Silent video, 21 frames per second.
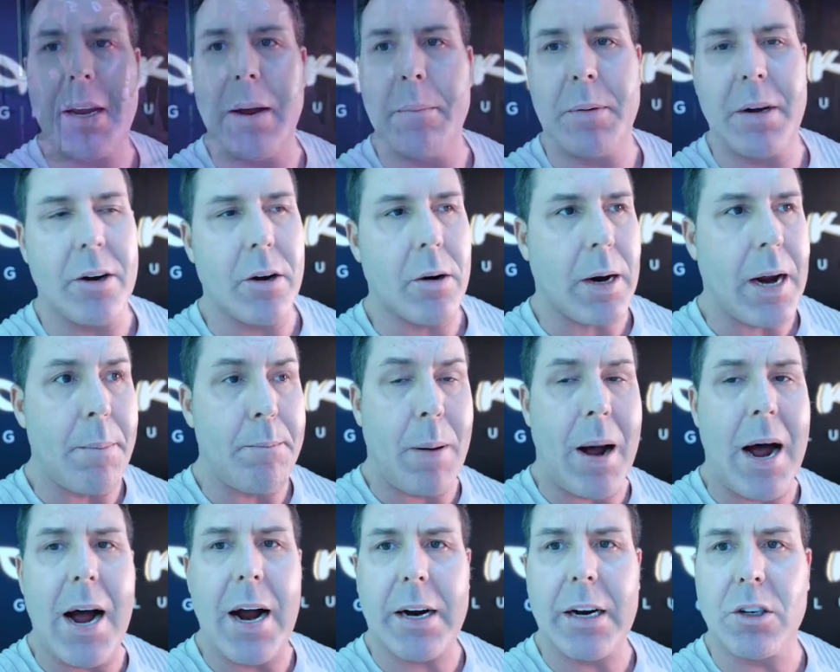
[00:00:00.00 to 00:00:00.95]
empty your
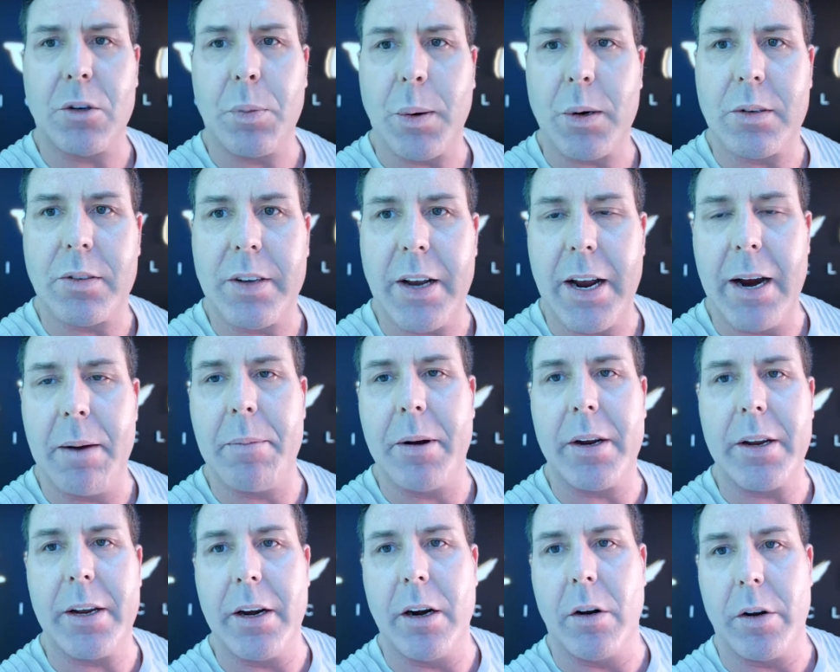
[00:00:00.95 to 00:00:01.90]
pockets per se, but
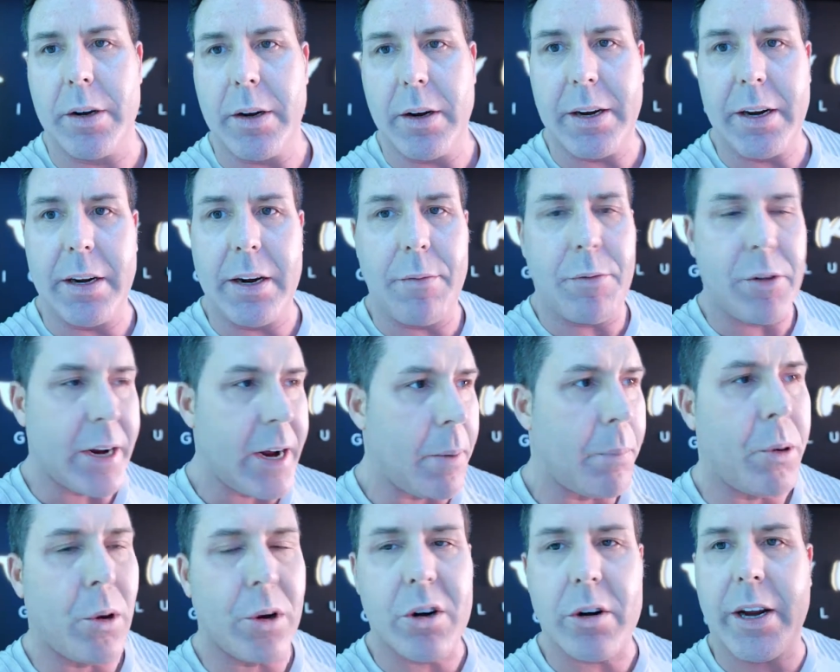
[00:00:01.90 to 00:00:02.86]
you definitely got to
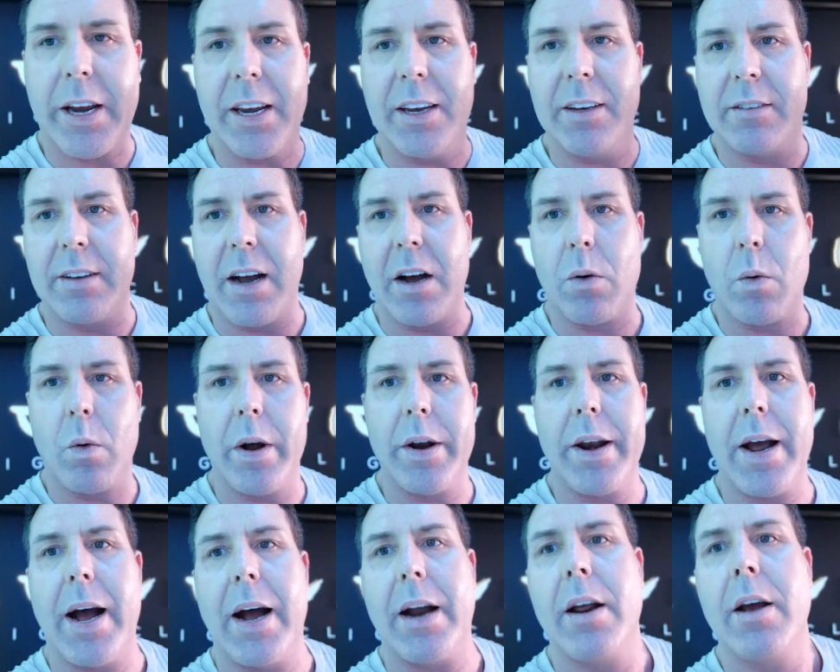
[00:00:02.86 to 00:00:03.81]
pull your keys out and
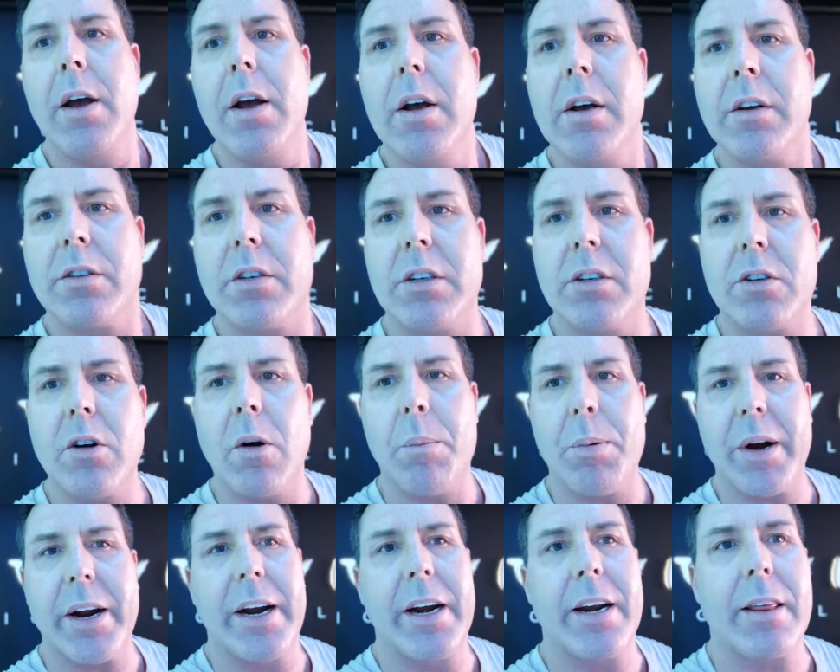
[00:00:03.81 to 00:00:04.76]
whatnot. So just don't
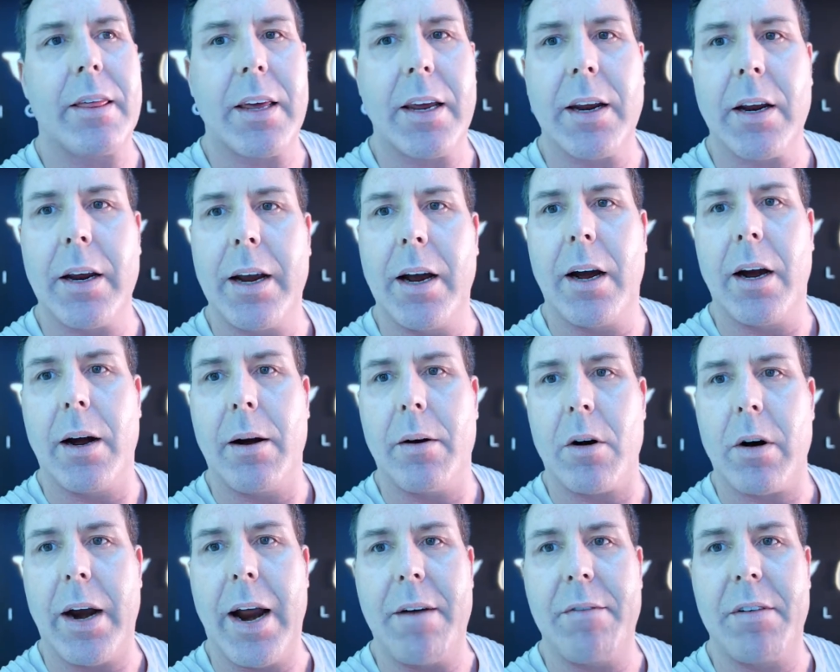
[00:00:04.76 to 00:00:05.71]
bring anything
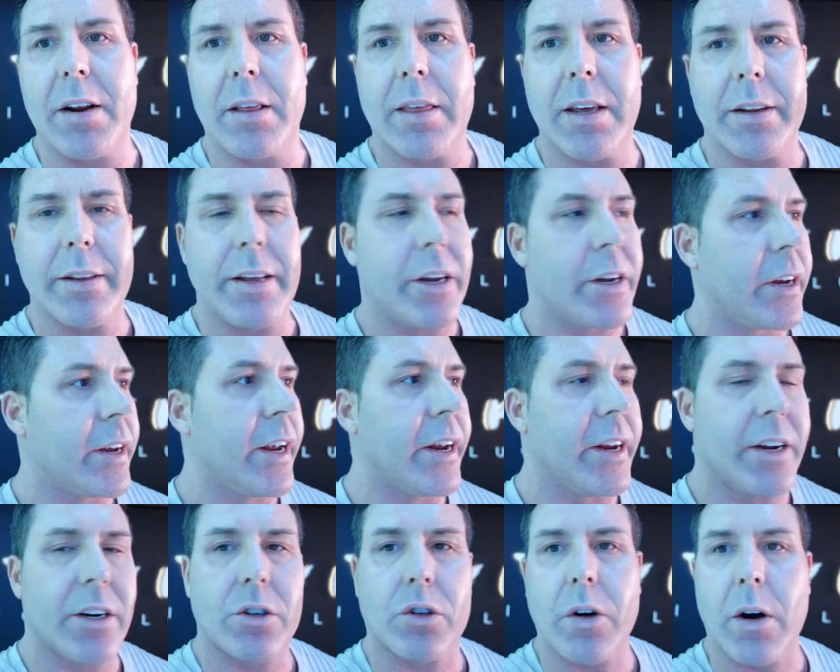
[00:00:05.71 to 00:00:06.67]
or have anything that could get
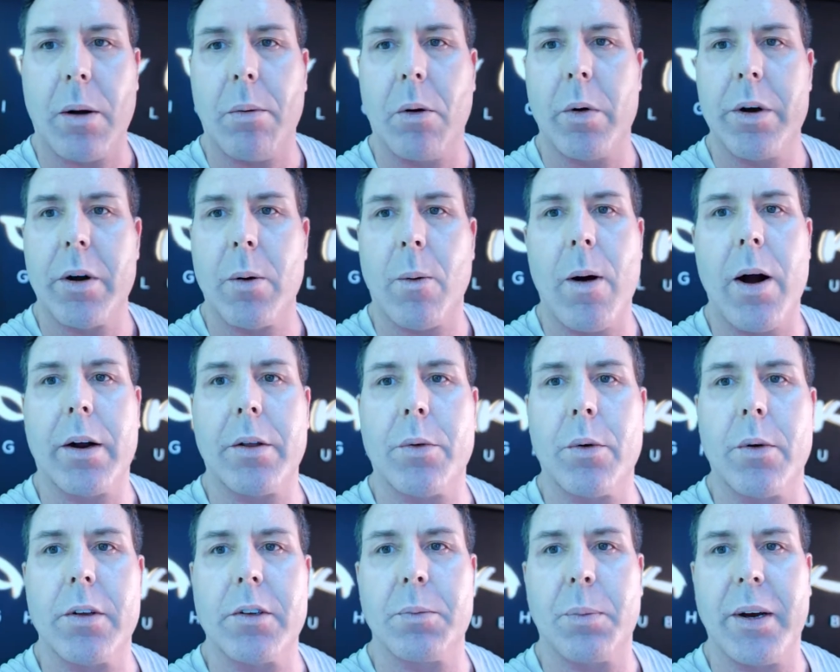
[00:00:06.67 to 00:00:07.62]
you in trouble when you're walking
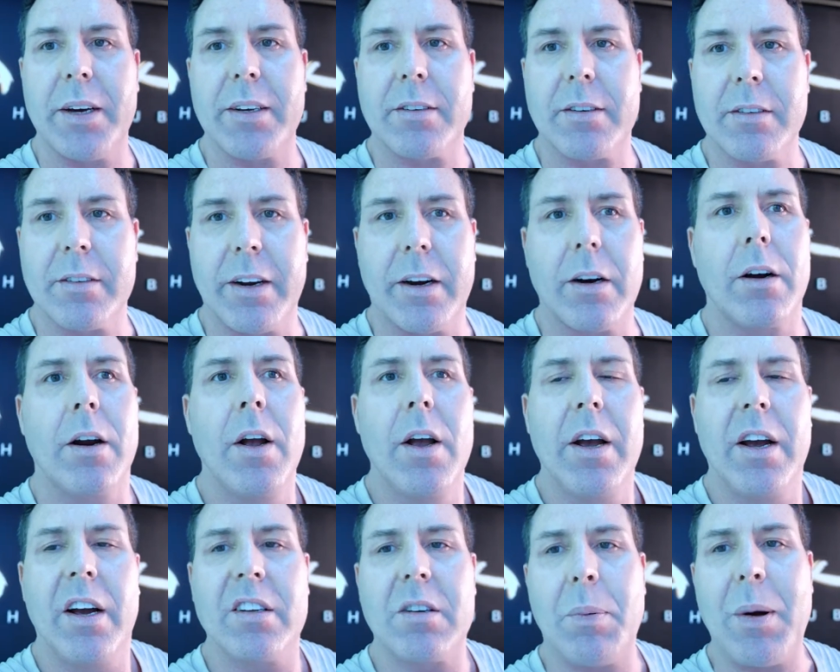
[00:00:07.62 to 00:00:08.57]
through this place, because there
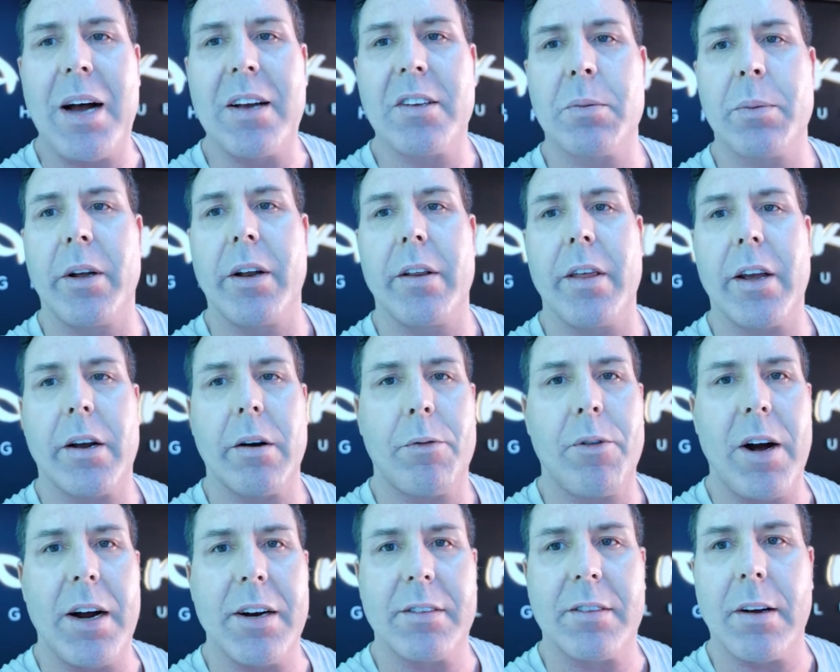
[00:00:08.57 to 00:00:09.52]
is a possibility they could
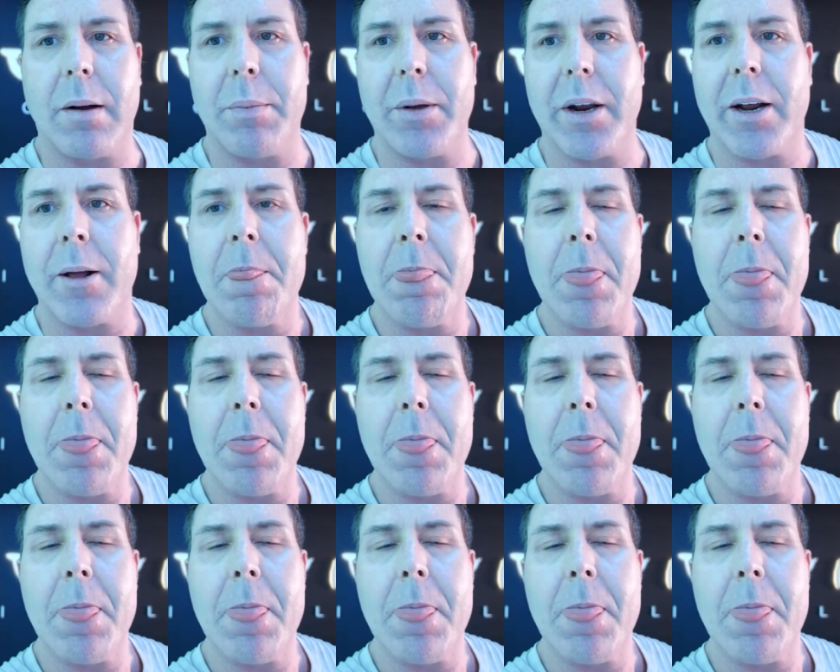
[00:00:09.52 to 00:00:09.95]
find something.